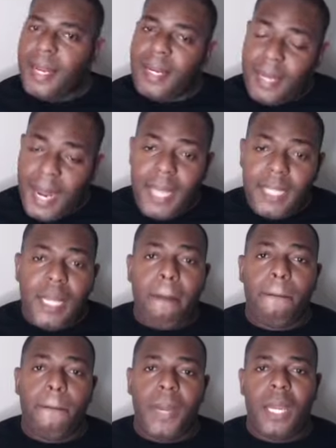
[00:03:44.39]
There's a
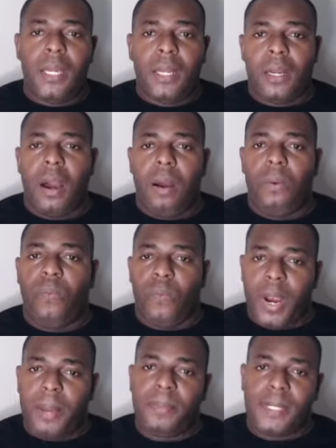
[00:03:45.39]
million of
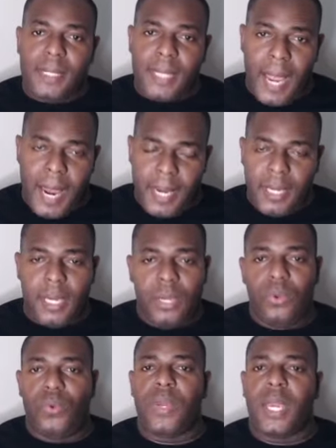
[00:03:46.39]
websites
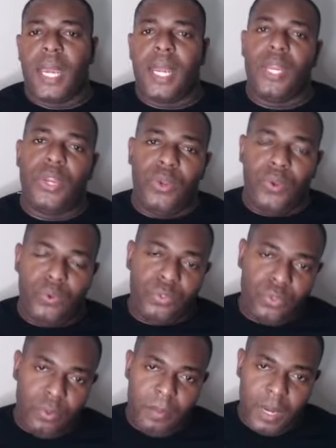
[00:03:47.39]
you can use
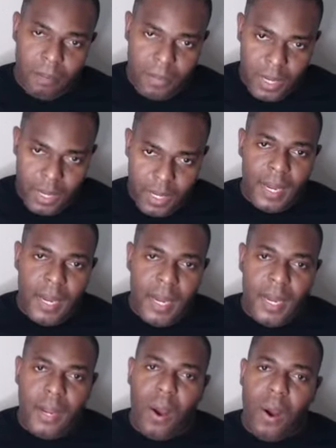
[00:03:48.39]
to make money.
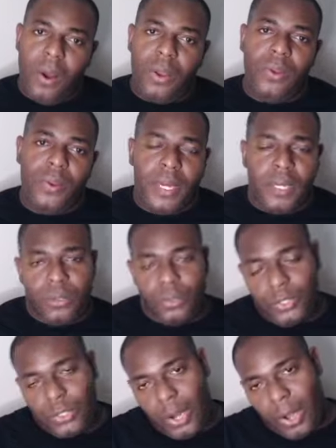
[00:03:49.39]
And all you need to
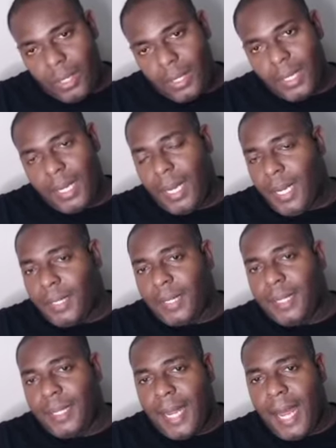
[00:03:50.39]
start is
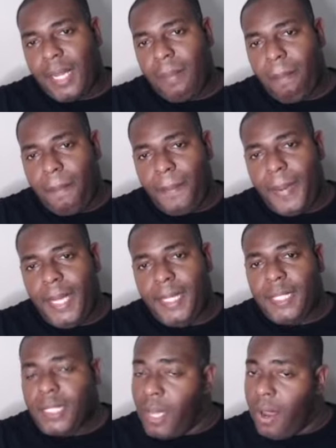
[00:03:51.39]
that
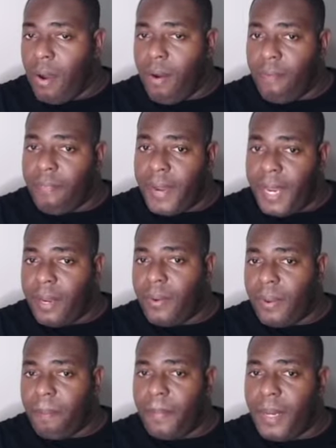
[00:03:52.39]
piece of
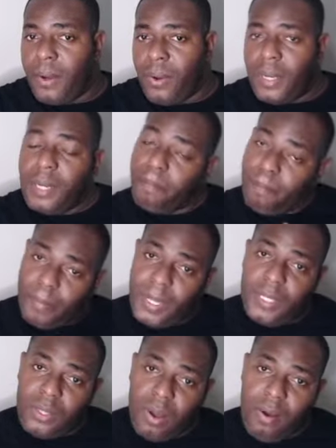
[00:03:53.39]
equipment or the
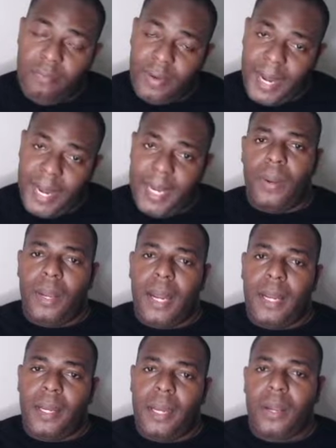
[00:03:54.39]
piece of land
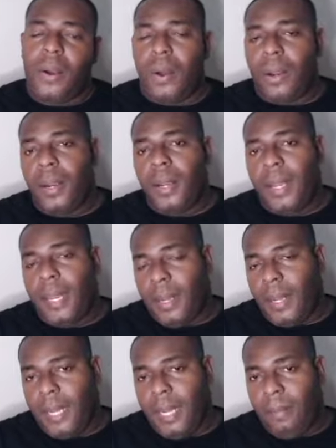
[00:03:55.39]
that they call
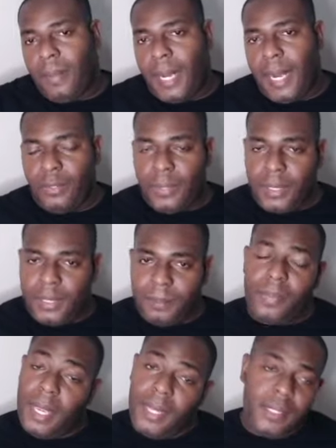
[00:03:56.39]
an email address.
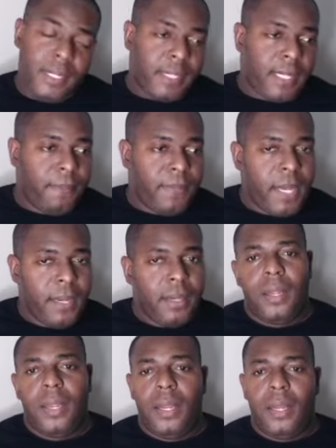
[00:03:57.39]
It's the same thing.
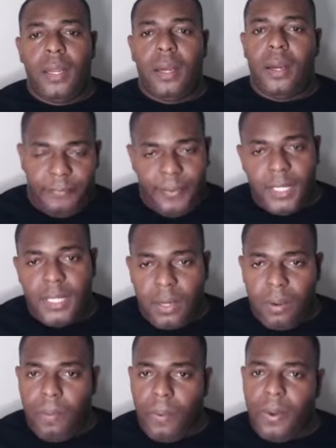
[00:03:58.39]
In the
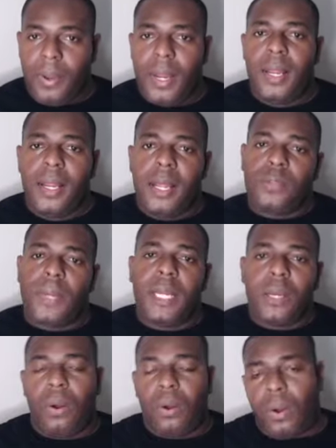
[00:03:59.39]
physical world, that's what they
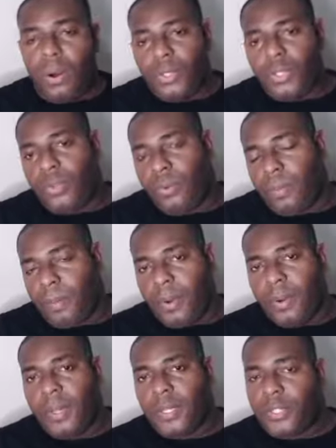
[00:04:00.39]

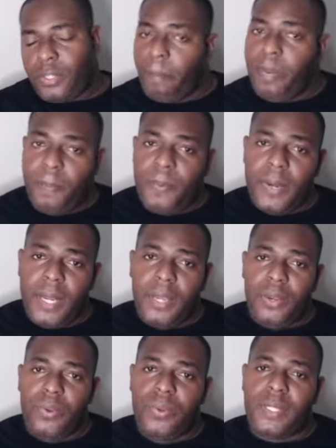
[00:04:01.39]
consumer. Some people, they
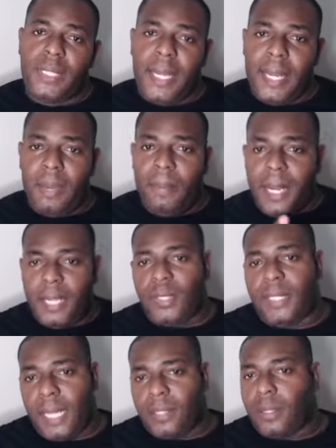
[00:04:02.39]
use the email
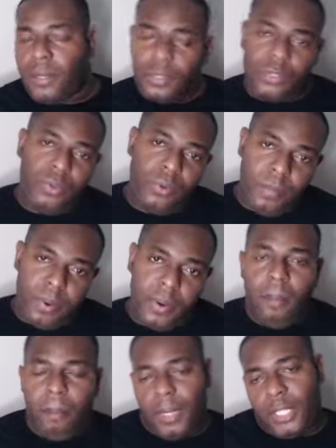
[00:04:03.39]
address as a consumer,
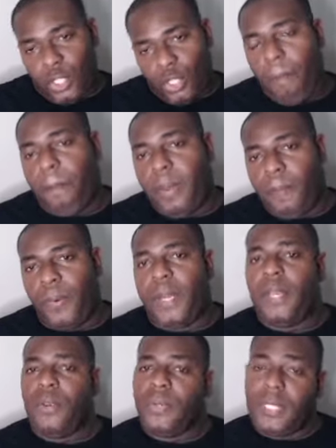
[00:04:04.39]
but some people, they
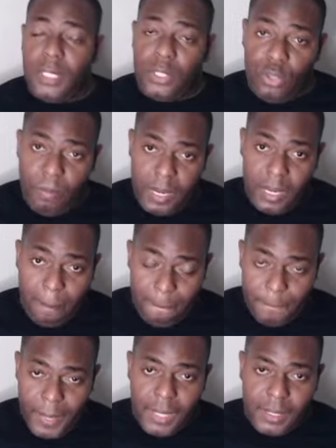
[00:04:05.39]
use it to make
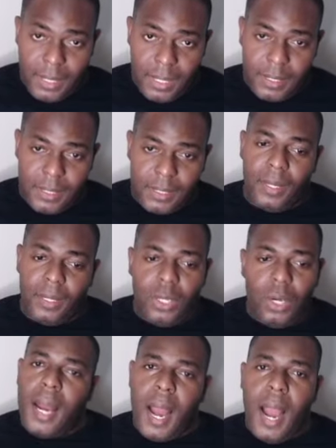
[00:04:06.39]
business.
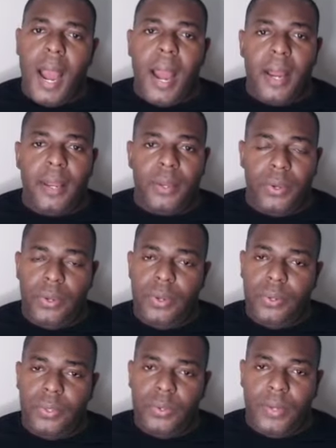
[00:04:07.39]
So how do
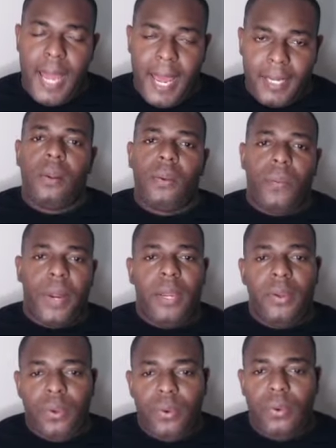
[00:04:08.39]
you do that? When
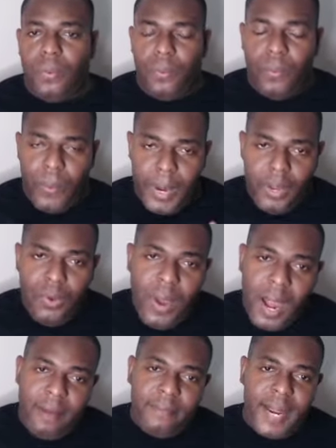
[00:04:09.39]
you
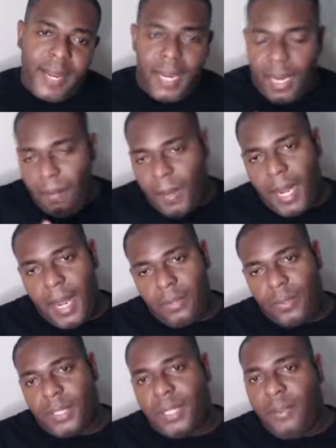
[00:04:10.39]
have that email
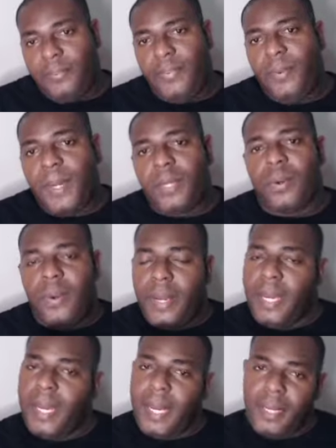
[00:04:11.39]
address, if you want to
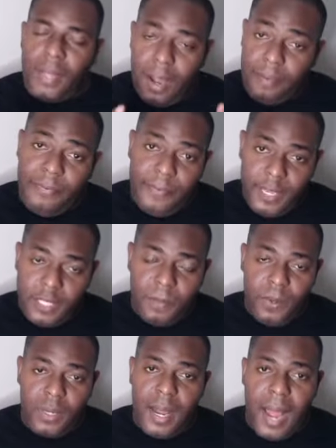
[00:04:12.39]
create a
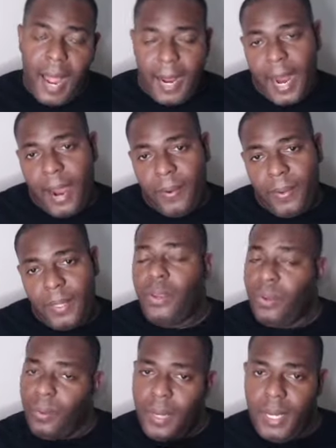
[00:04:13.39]
Facebook account,
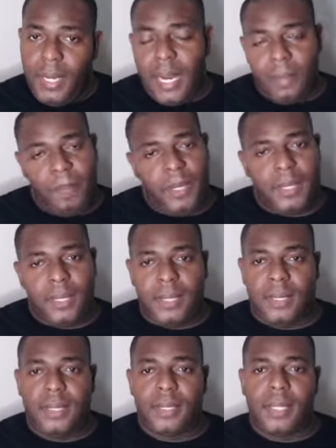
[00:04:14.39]
you need that
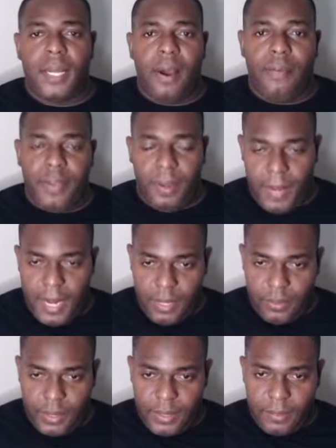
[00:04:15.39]
piece of email
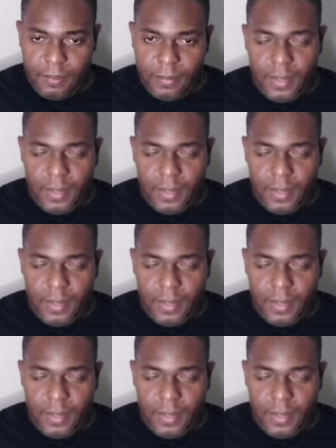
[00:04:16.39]
address.